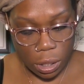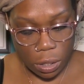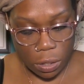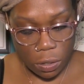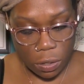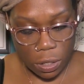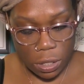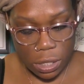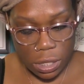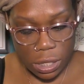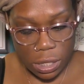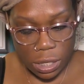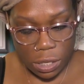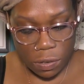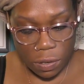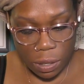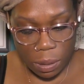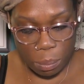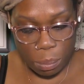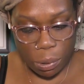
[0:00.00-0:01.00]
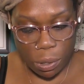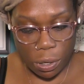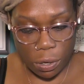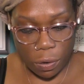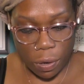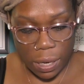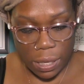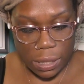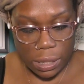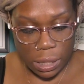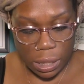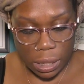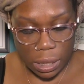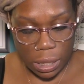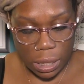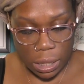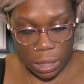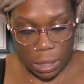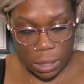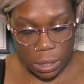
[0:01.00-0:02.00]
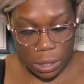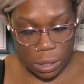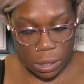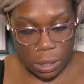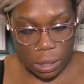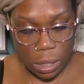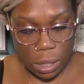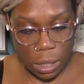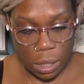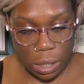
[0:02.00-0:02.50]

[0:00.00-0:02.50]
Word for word: You're considering progressing this